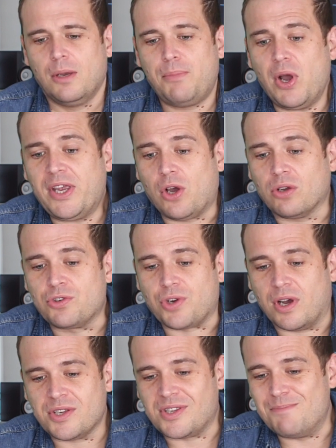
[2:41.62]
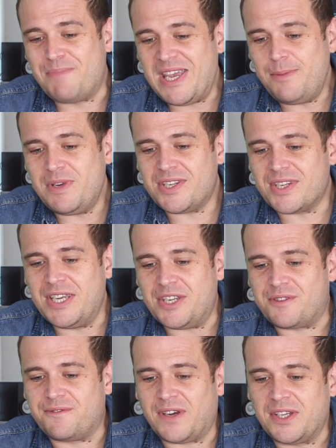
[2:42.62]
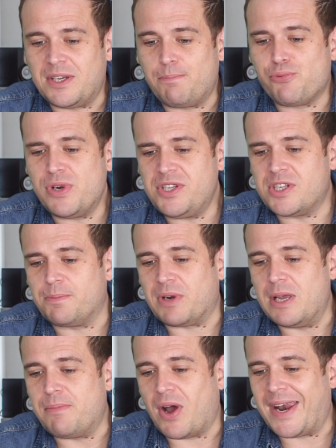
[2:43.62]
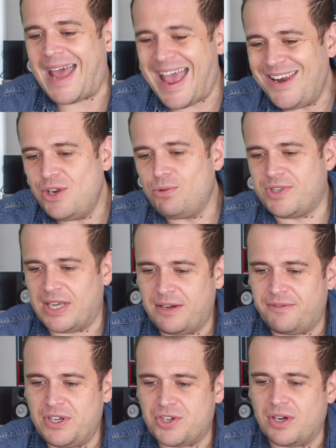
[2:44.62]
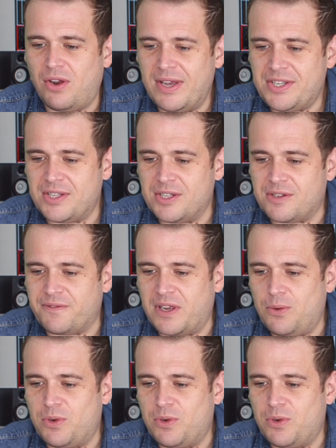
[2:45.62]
By contrast, the BBC is funded principally by an annual television licence fee,